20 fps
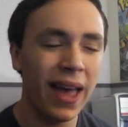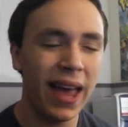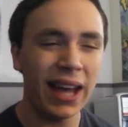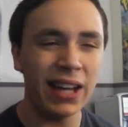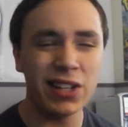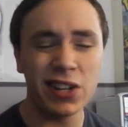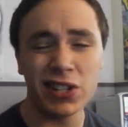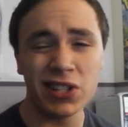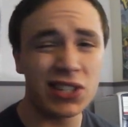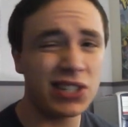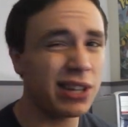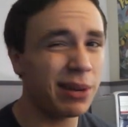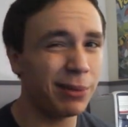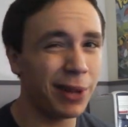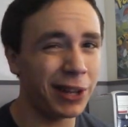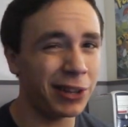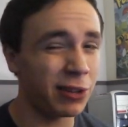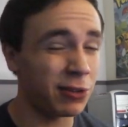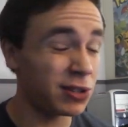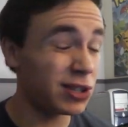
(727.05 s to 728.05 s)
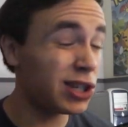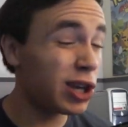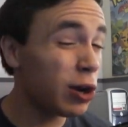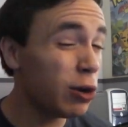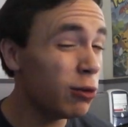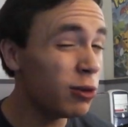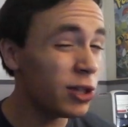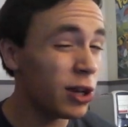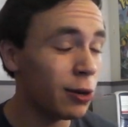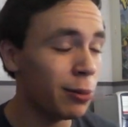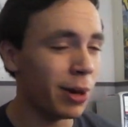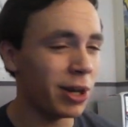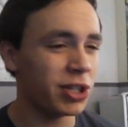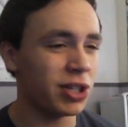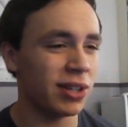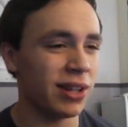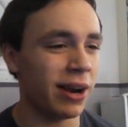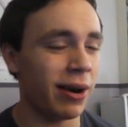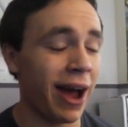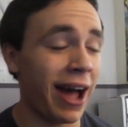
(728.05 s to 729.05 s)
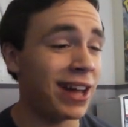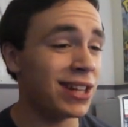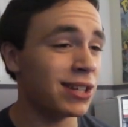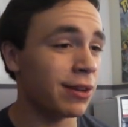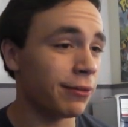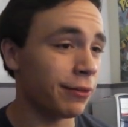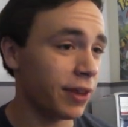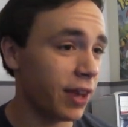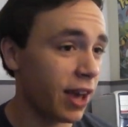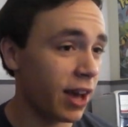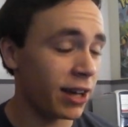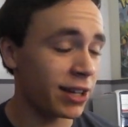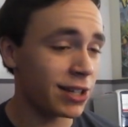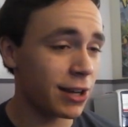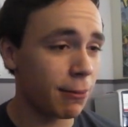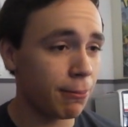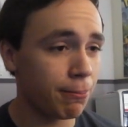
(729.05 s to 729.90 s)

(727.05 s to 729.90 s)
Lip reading: it doesn't seem like there's too much in there as of yet.